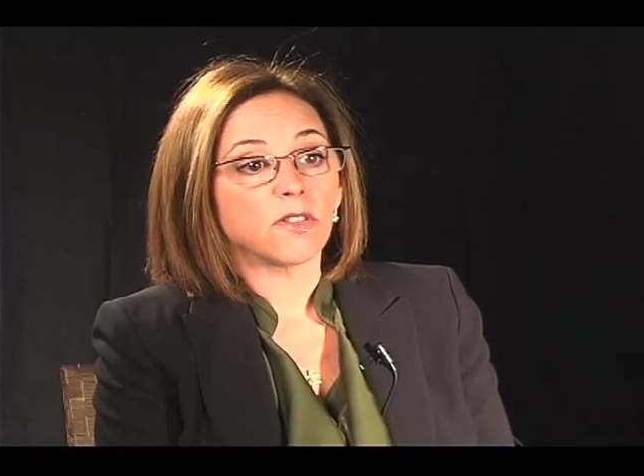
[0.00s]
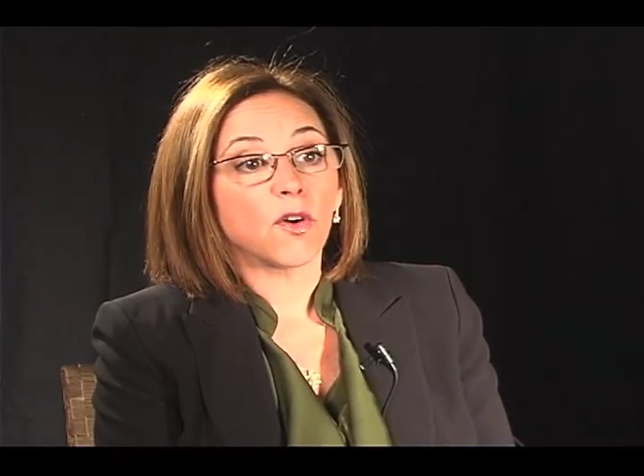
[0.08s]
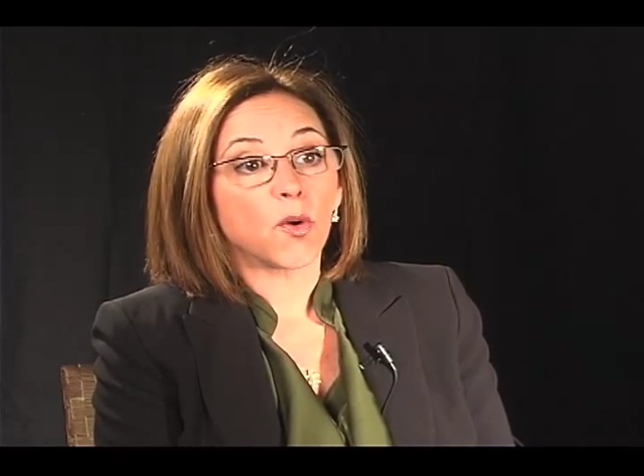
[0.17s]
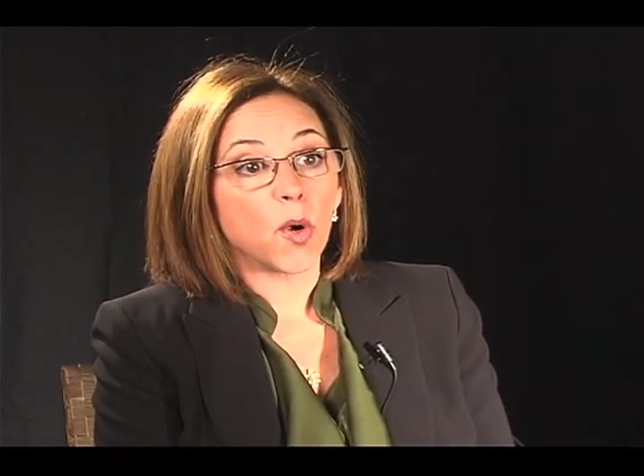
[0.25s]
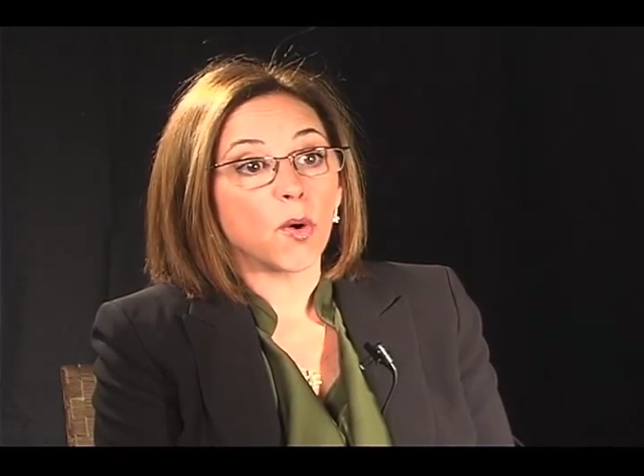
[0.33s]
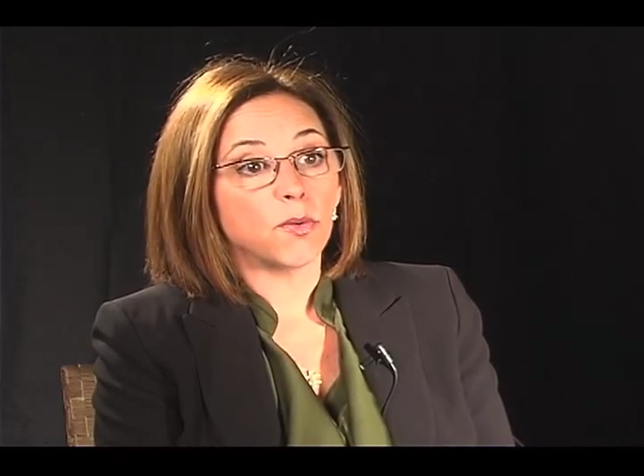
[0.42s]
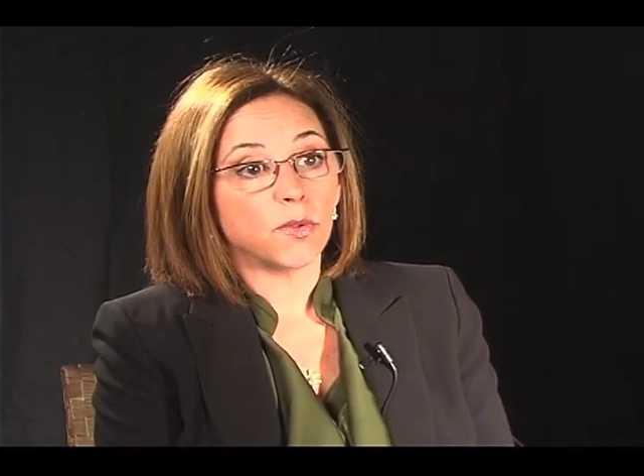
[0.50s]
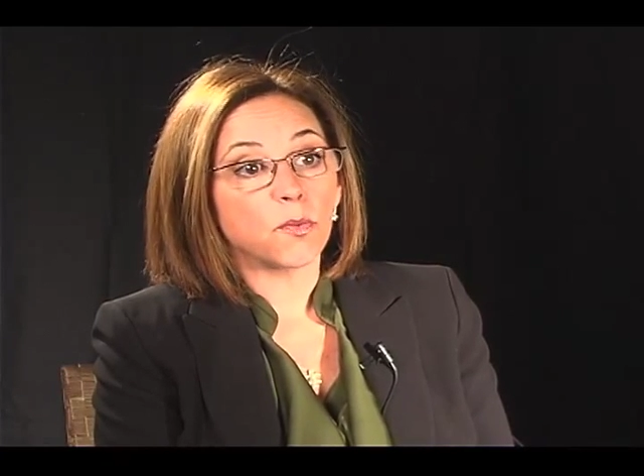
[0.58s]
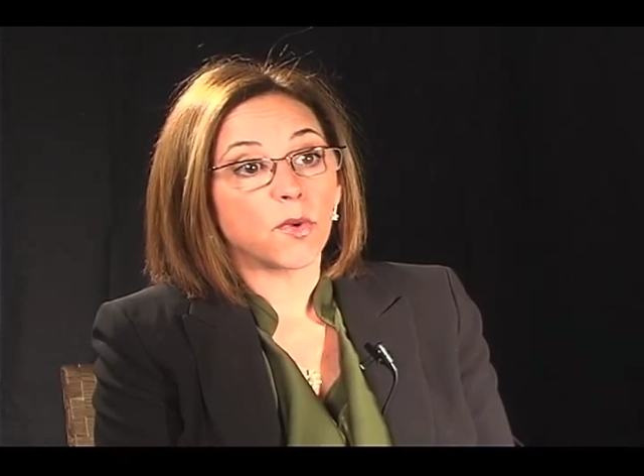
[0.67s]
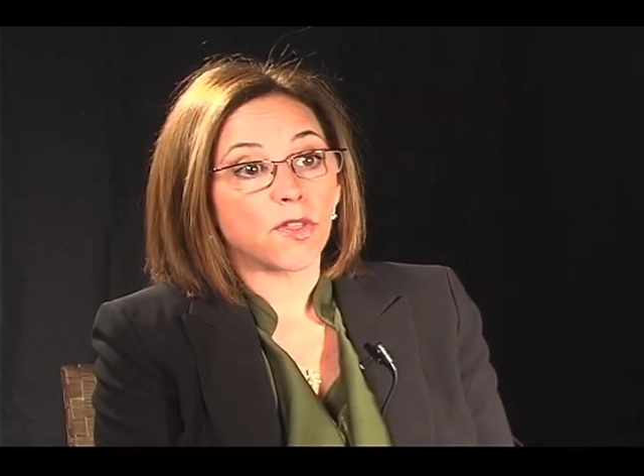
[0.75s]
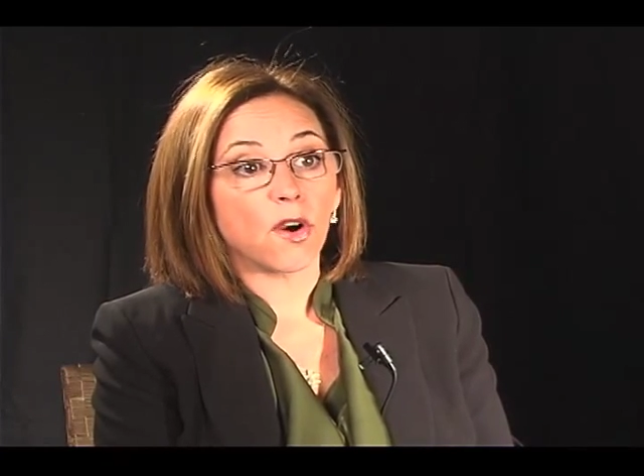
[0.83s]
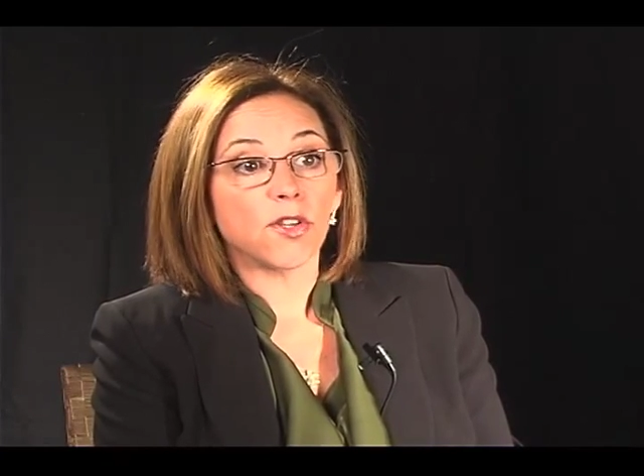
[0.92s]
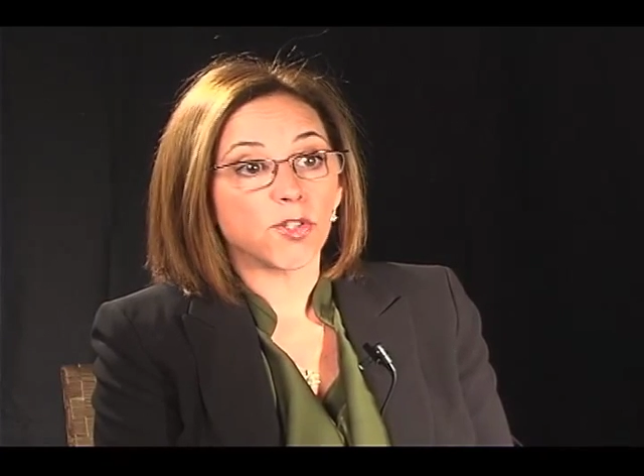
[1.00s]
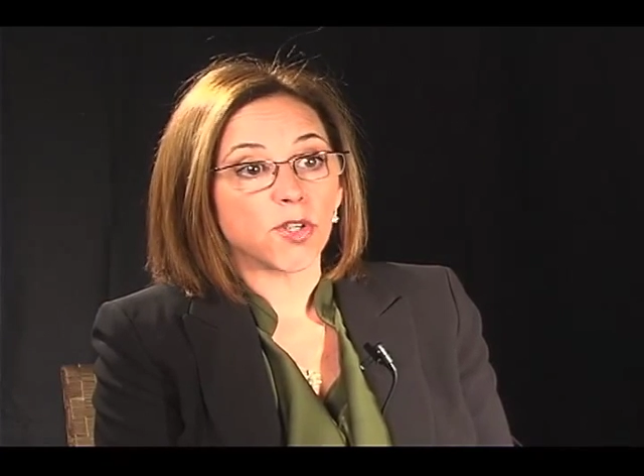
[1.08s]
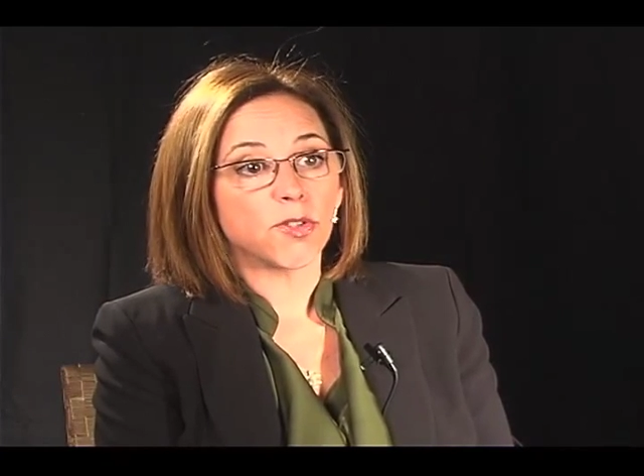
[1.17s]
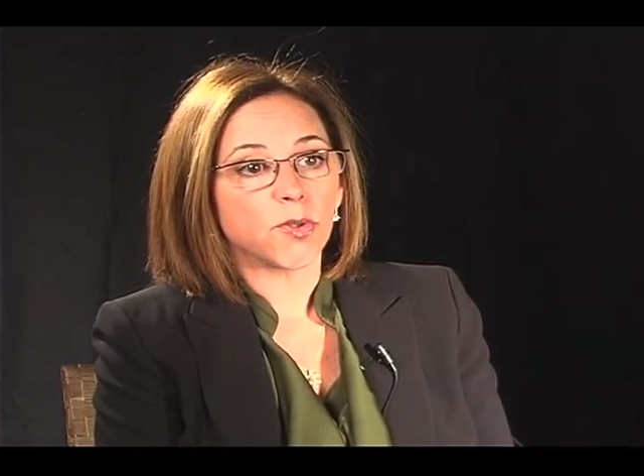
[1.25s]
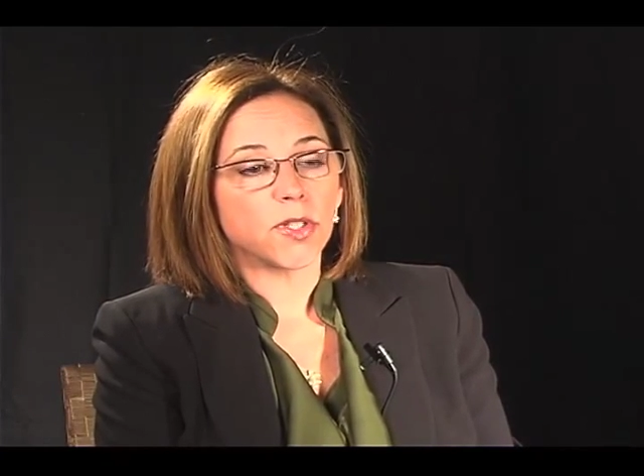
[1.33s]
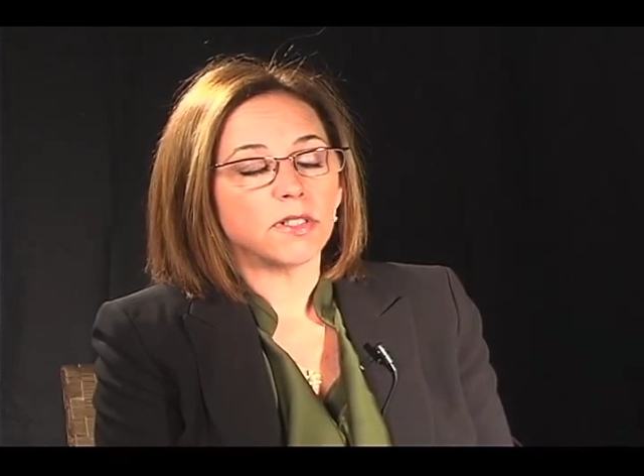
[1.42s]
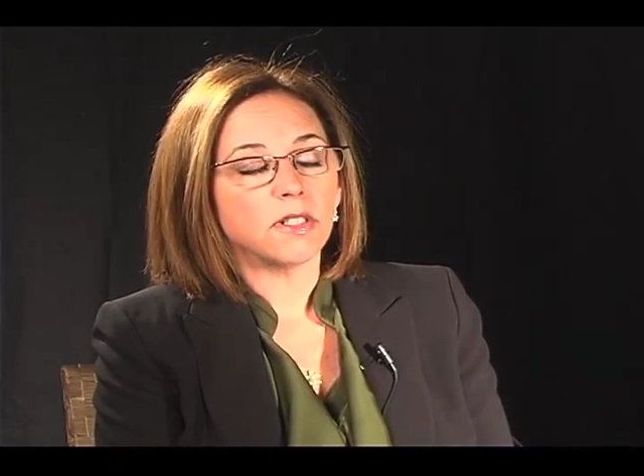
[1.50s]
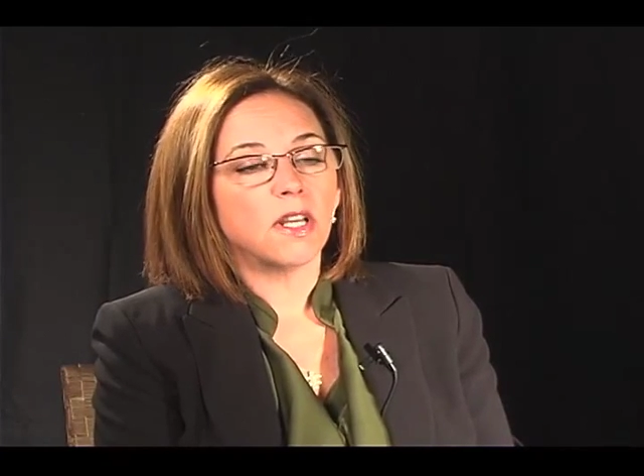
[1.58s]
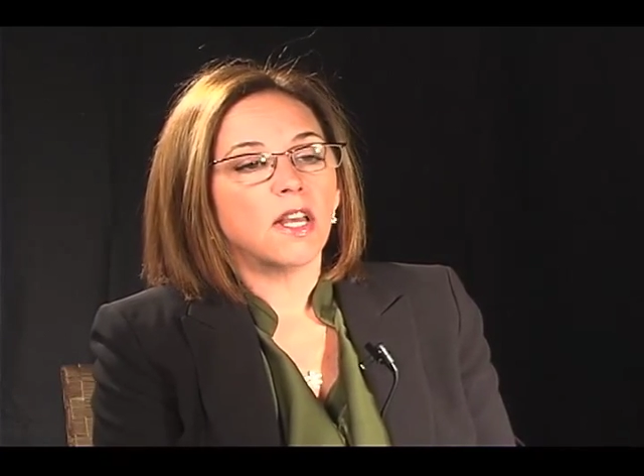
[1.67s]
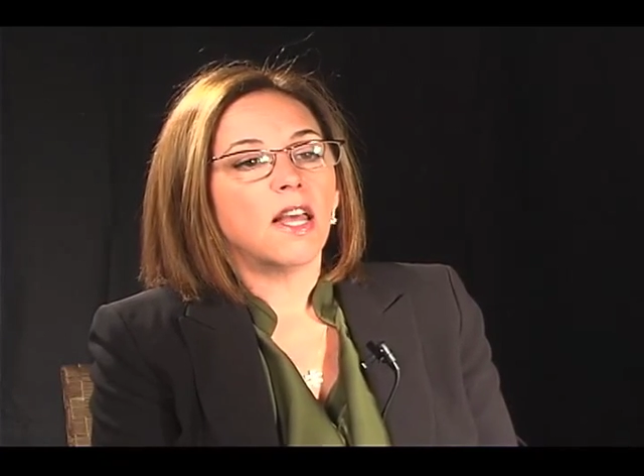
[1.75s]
of our own with our children.